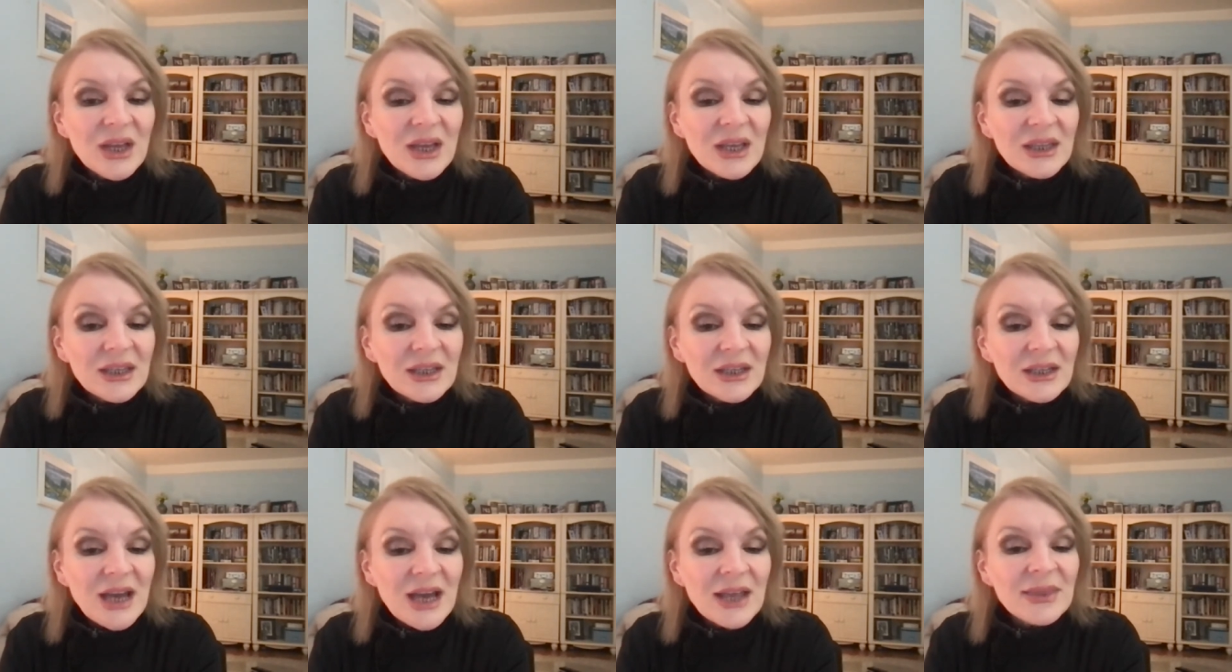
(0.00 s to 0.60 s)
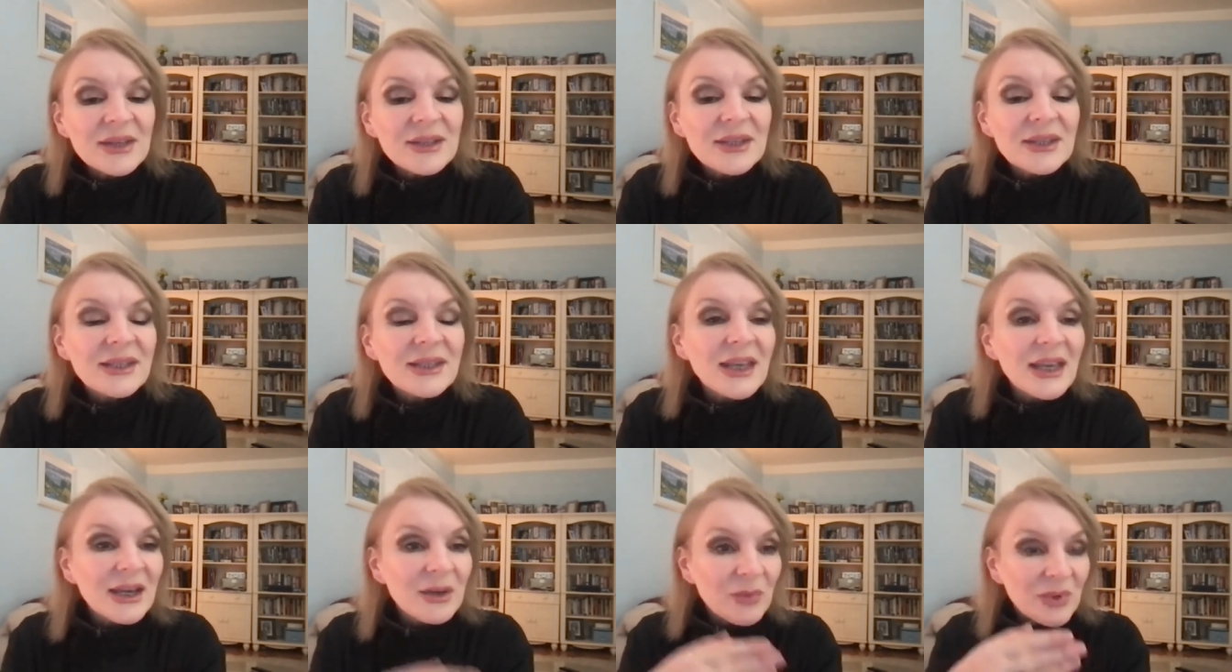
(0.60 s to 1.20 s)
the, and this is
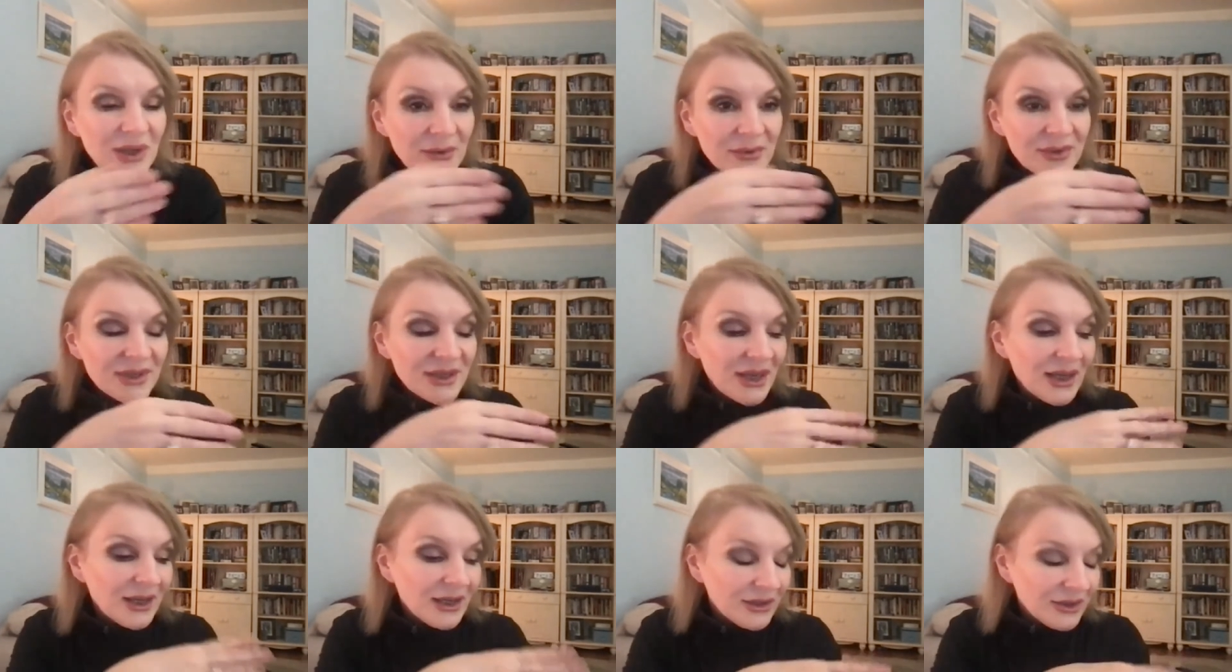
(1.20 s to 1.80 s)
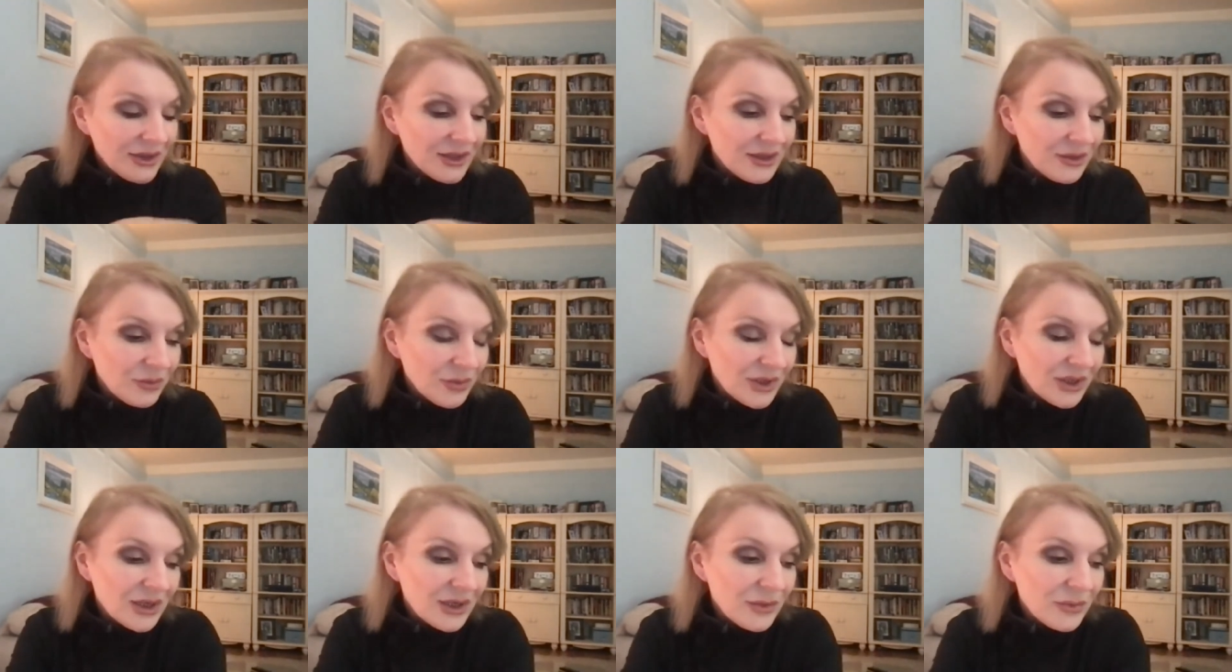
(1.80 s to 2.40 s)
again what I was saying at that
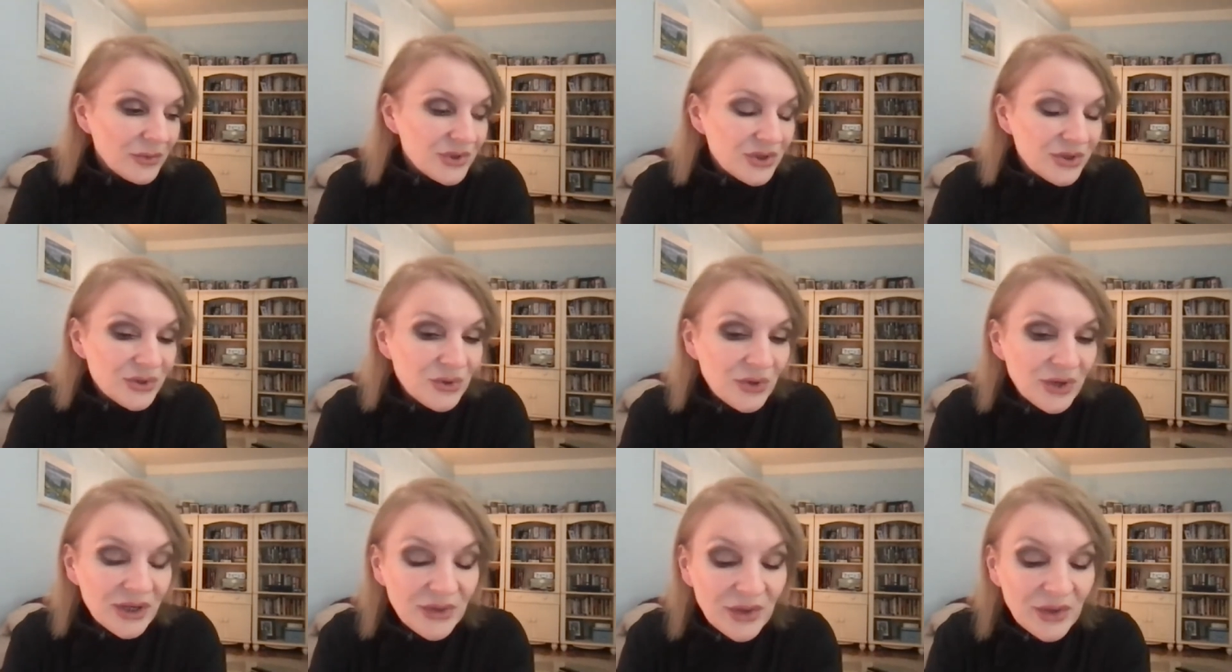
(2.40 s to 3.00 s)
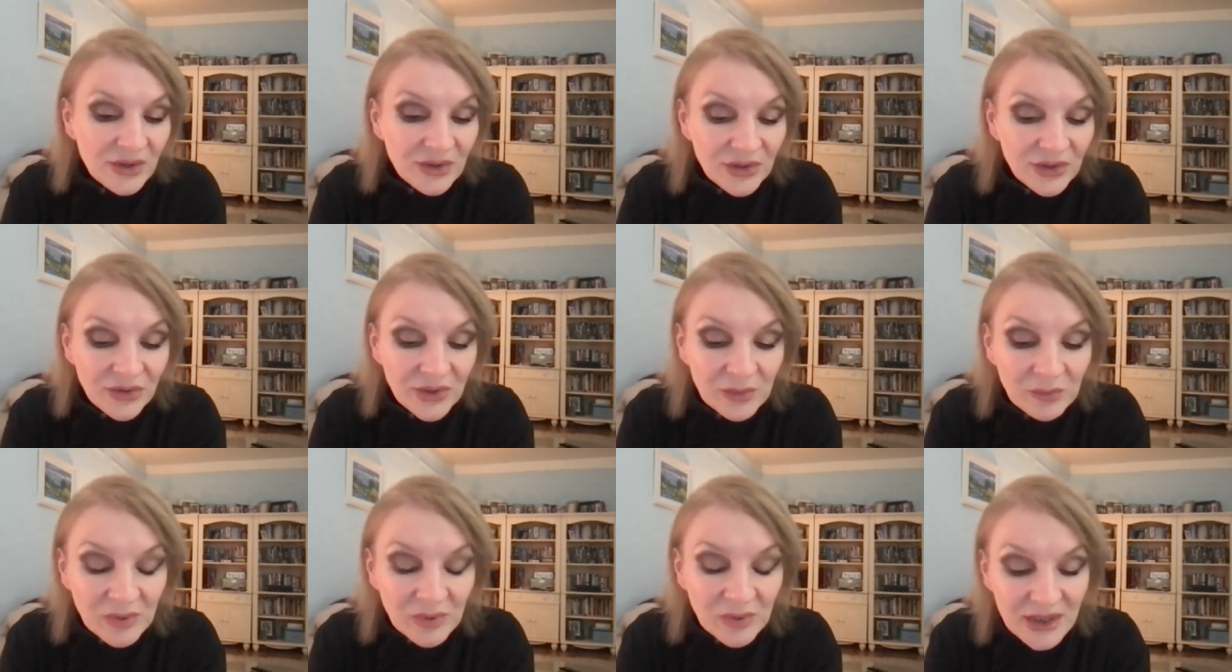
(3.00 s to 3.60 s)
when I was just talking there at the
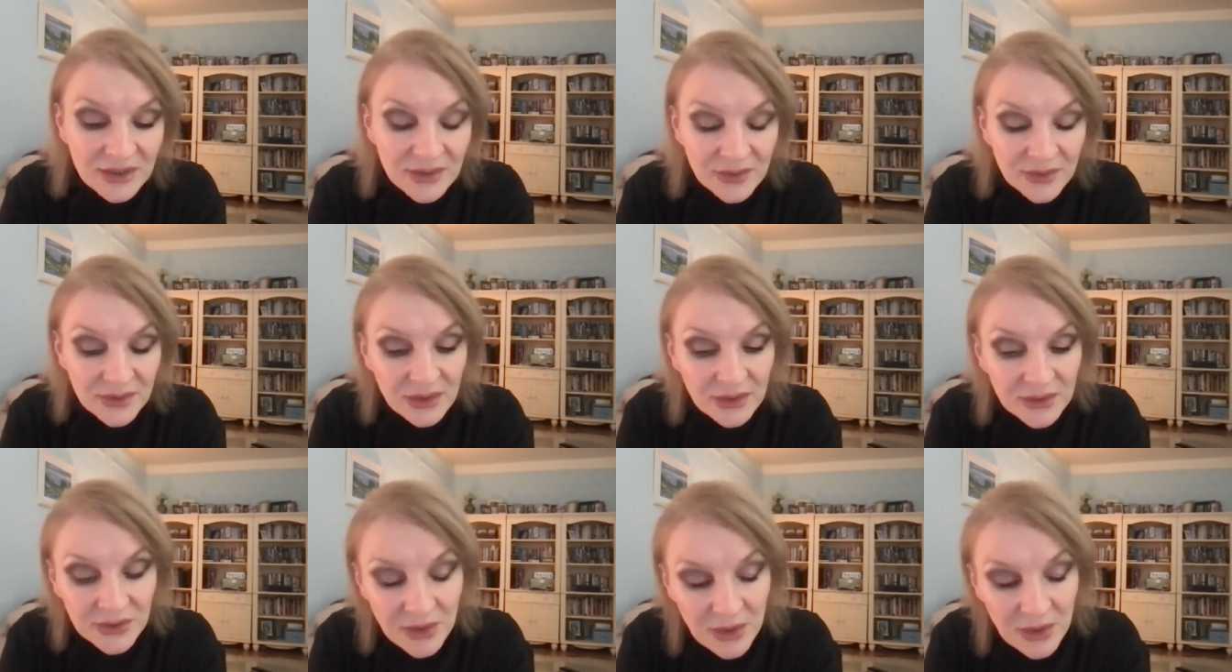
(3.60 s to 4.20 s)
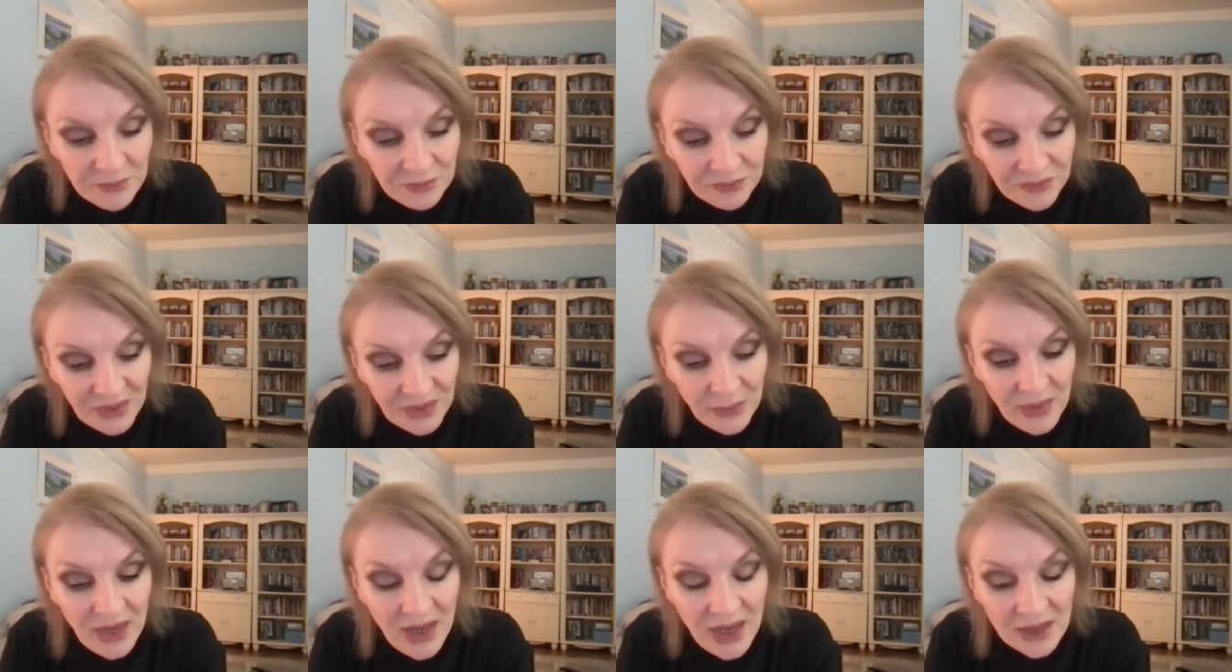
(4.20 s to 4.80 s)
thin places is at
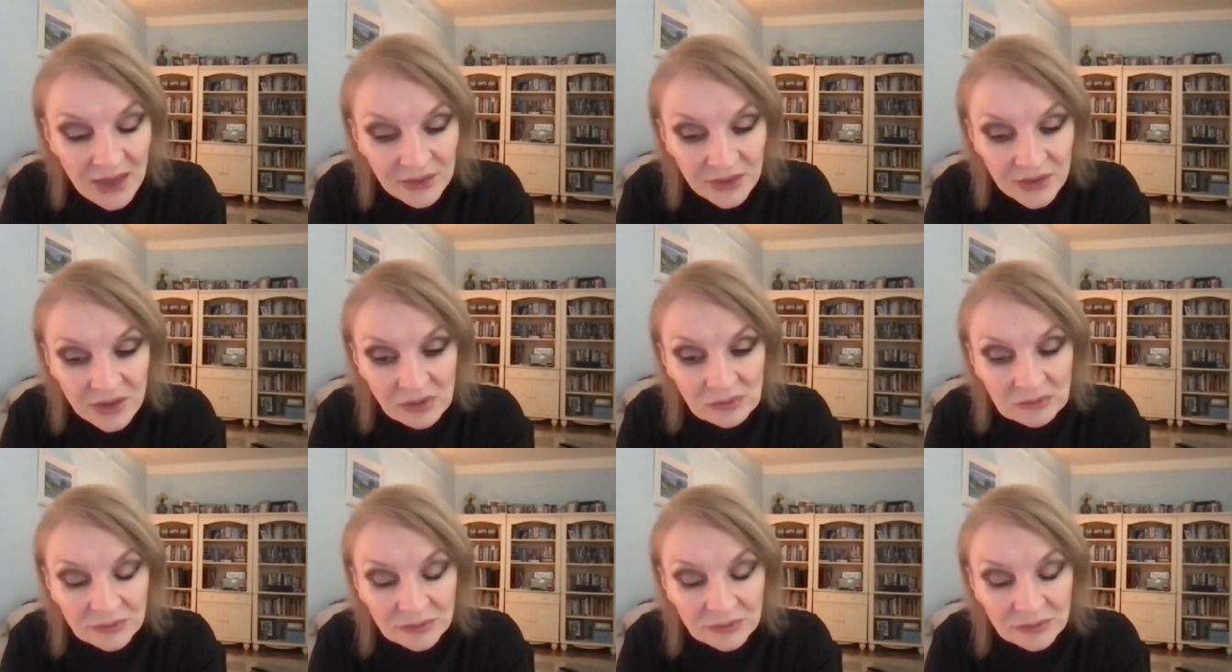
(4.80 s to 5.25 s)
the end.